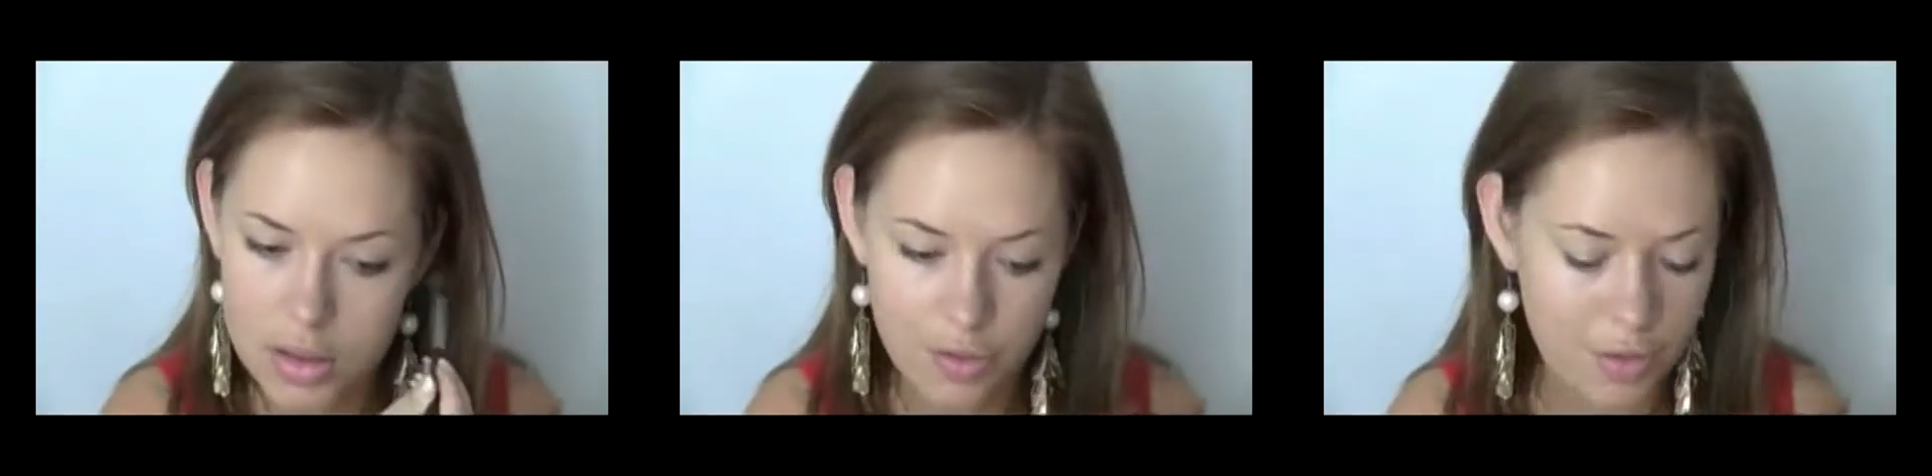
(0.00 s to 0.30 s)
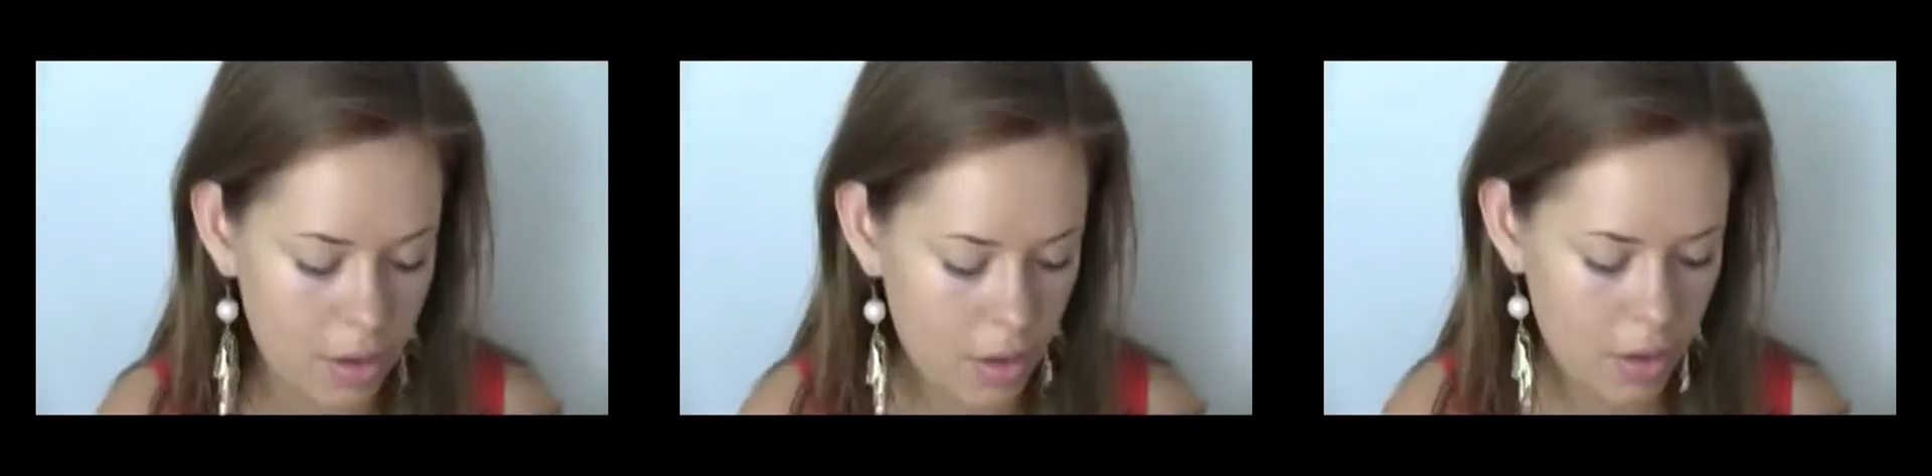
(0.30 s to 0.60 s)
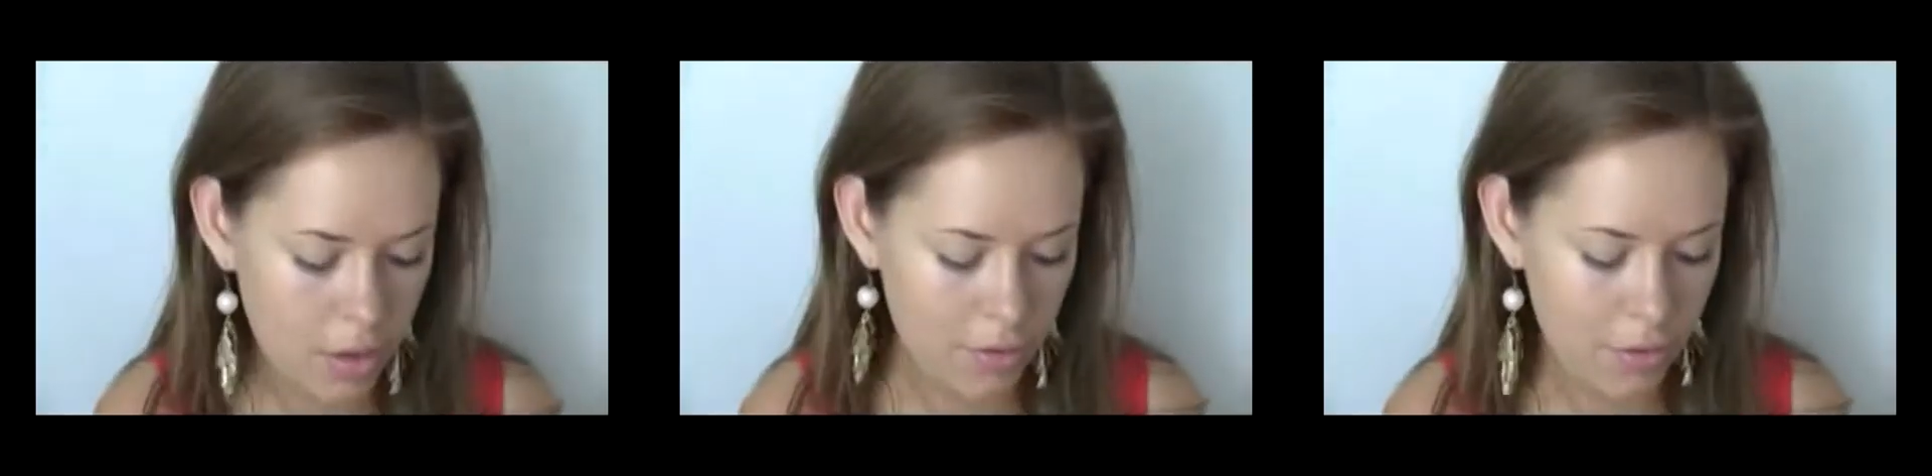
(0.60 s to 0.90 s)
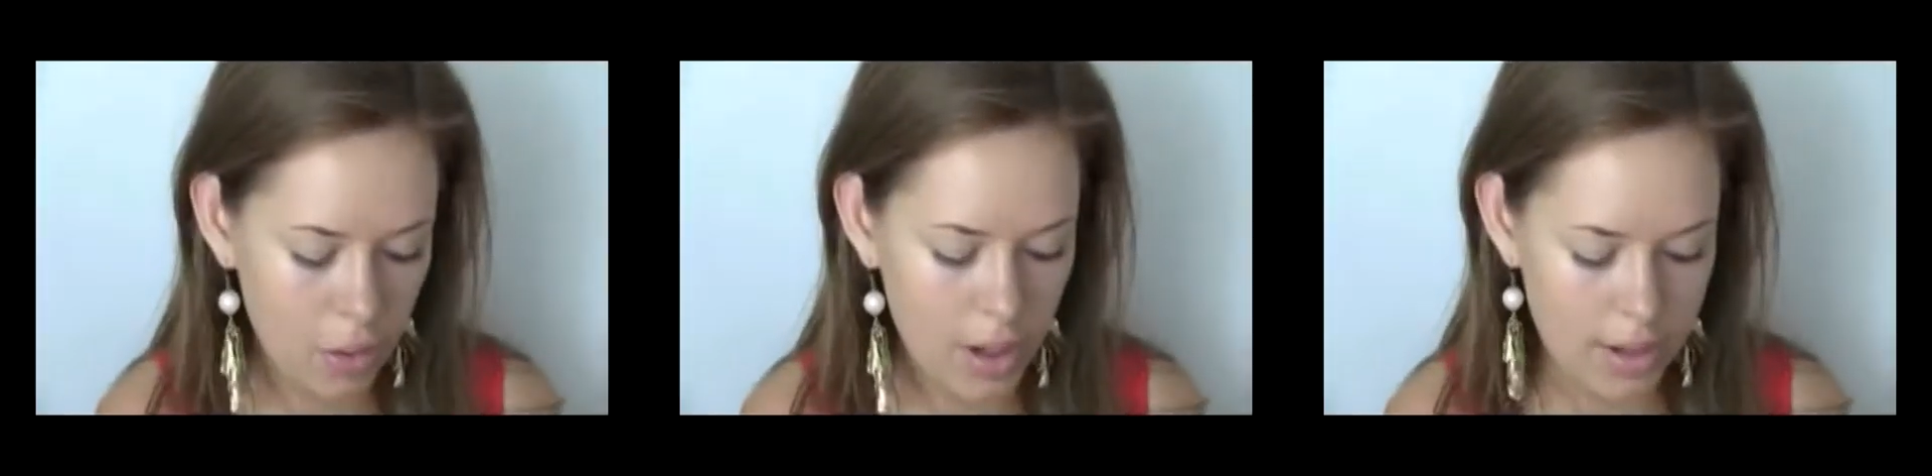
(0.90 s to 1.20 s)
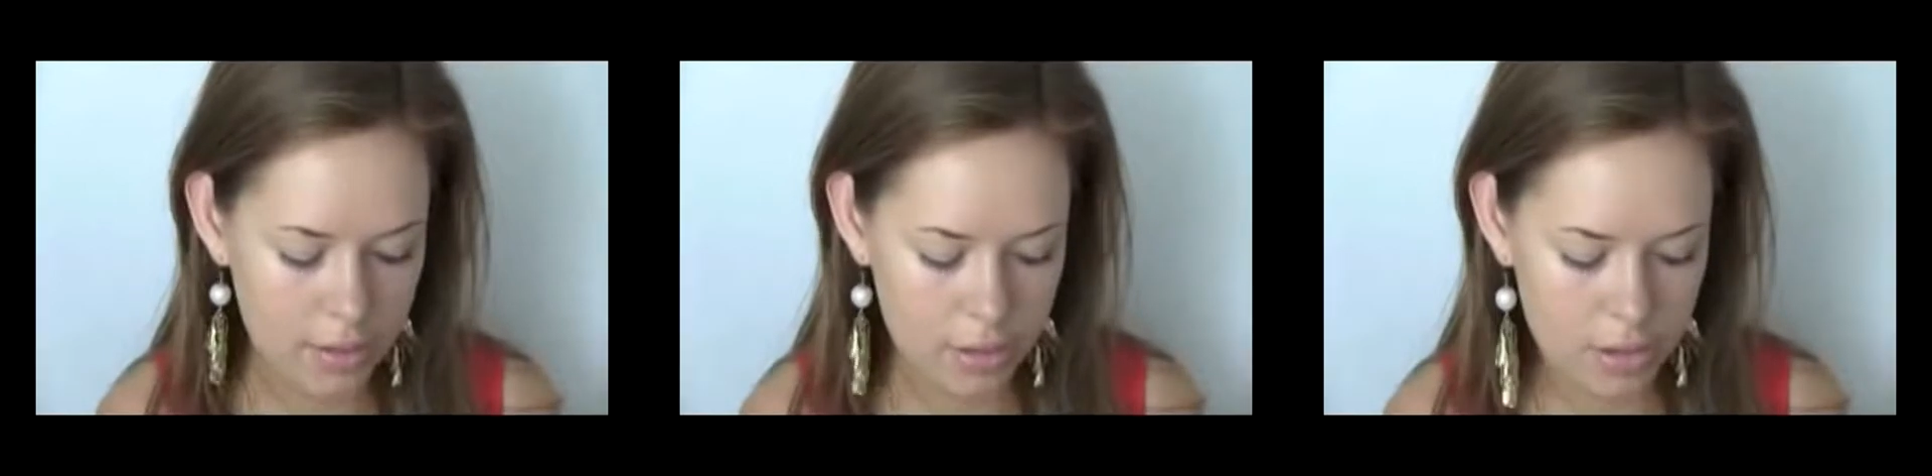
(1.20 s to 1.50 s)
lots of
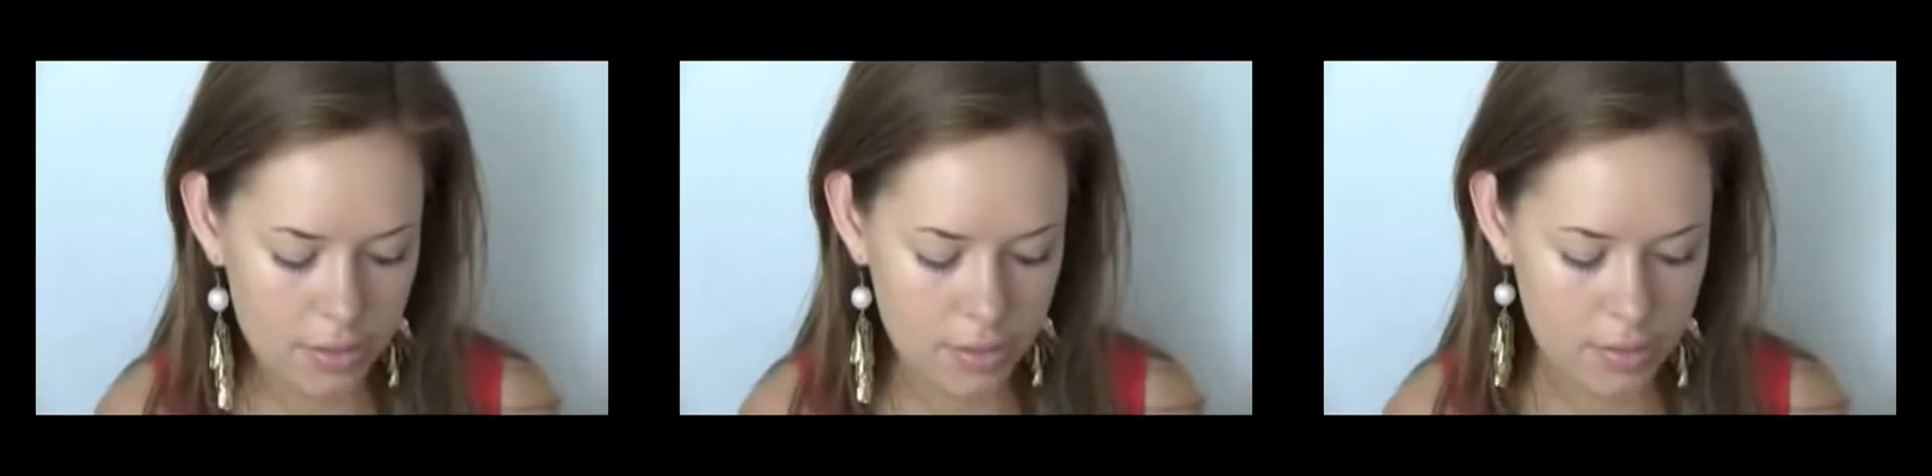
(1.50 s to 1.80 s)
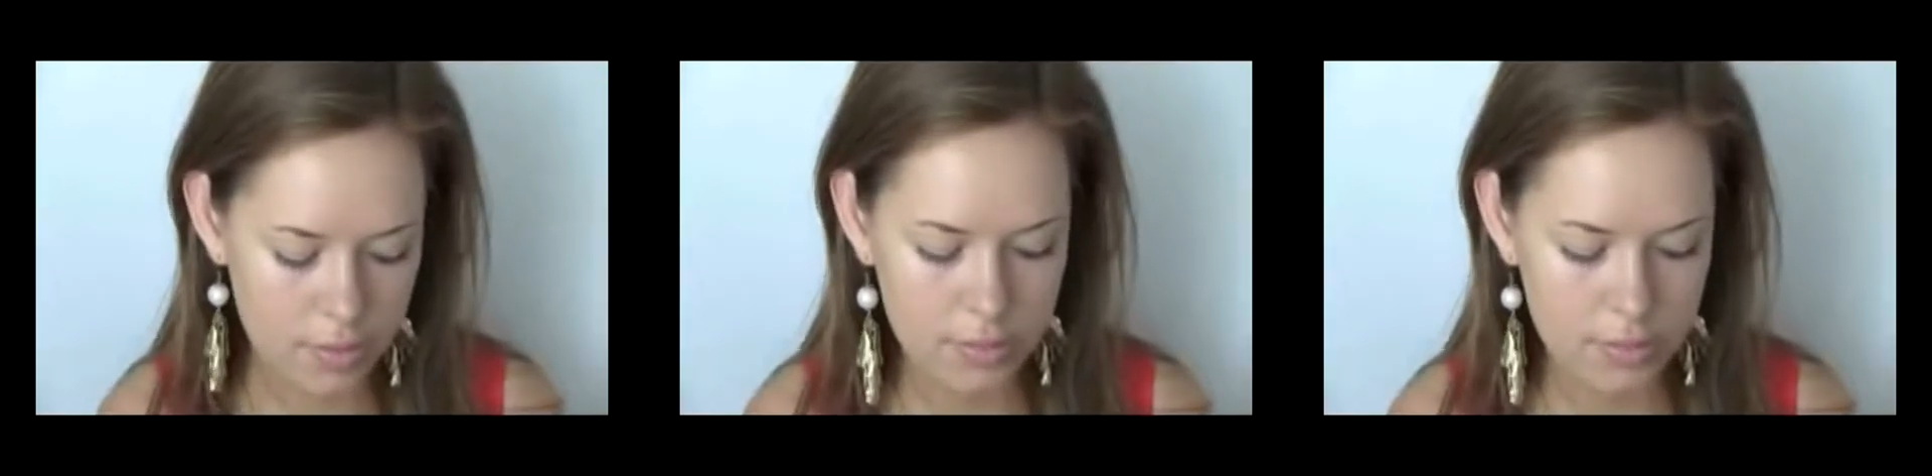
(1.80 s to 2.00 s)
fallout.